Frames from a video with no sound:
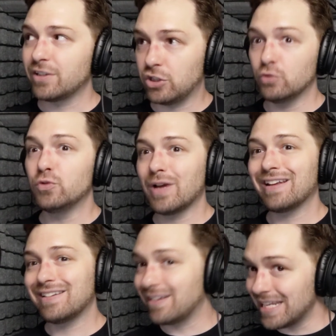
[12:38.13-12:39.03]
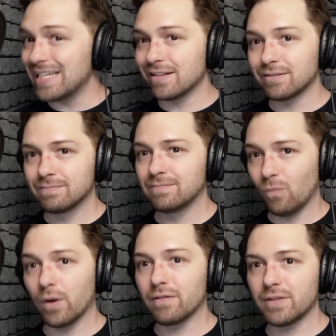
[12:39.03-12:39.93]
You do not need
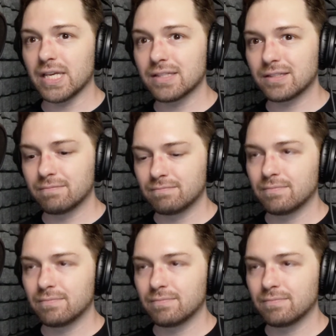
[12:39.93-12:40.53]
one of these.